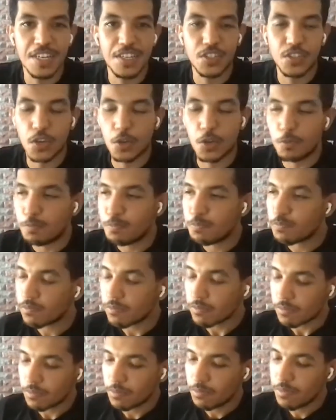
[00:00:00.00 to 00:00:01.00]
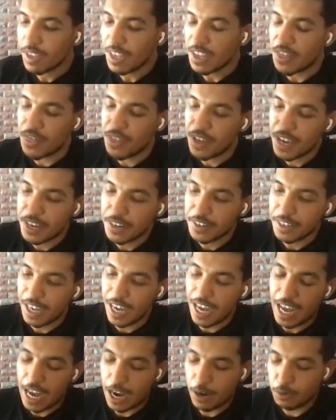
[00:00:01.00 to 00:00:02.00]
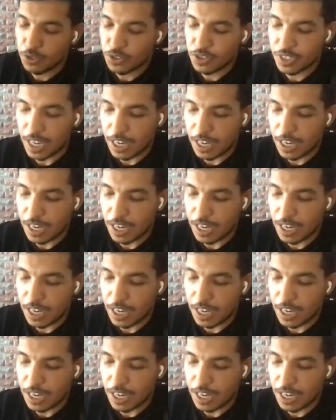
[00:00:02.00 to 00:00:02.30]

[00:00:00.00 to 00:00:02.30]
So then I was